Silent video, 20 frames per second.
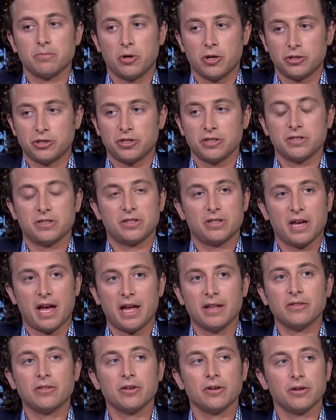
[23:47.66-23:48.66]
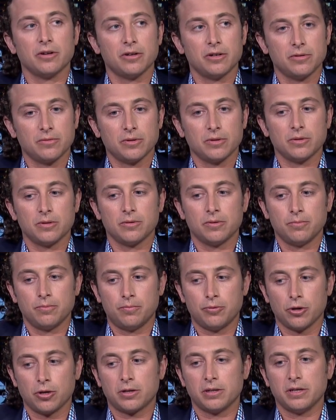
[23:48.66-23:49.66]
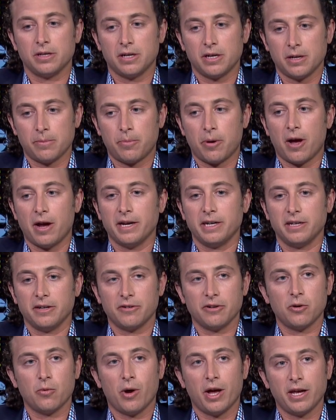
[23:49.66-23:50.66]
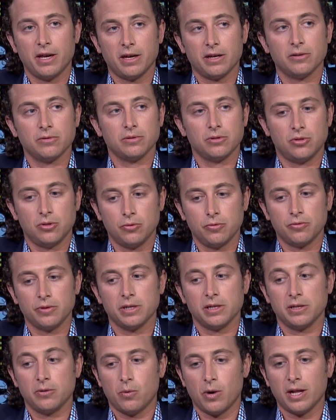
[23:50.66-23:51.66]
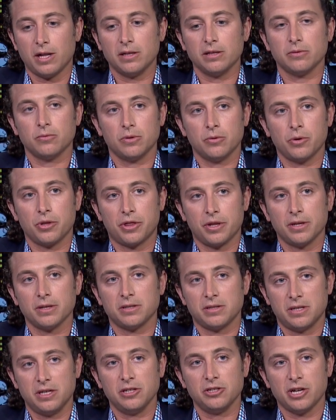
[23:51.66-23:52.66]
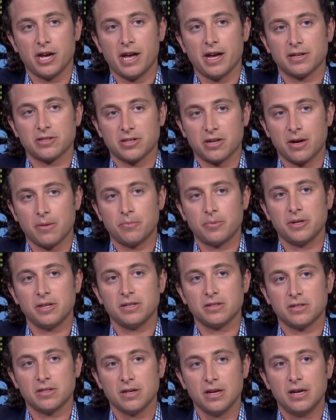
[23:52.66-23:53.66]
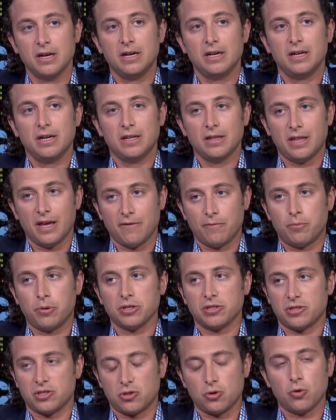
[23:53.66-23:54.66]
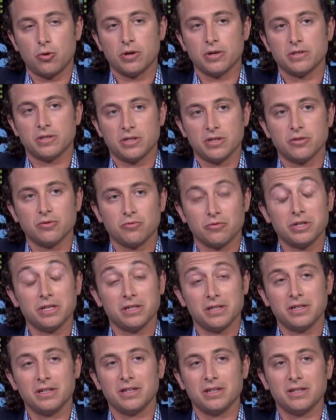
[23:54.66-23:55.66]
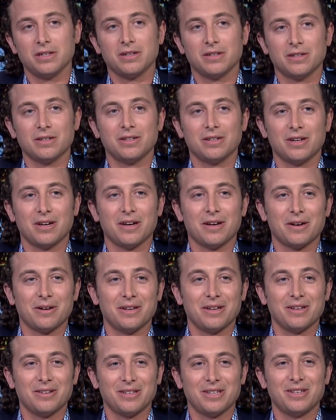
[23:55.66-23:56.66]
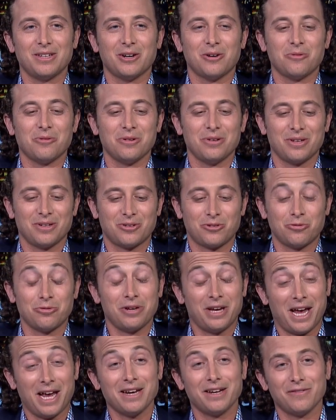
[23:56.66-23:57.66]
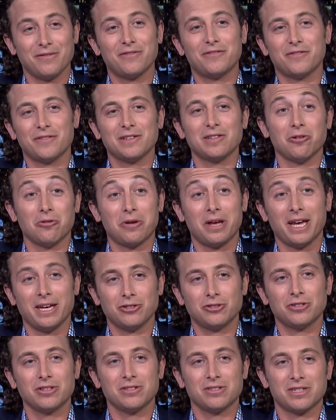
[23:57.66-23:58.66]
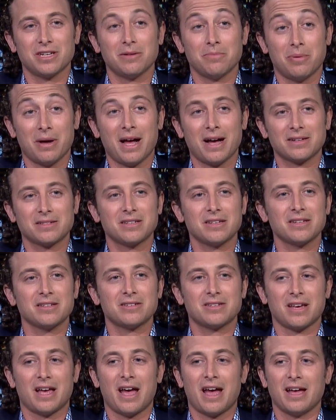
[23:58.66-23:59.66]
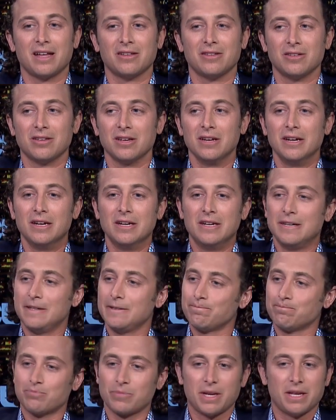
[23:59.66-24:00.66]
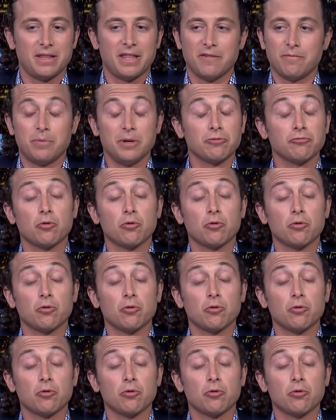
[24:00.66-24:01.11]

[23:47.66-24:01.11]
merchants to enter Brooklyn in a pioneering way and do really well with it is TJX Companies. They've put stores in really, creative locations and boxes, and they've been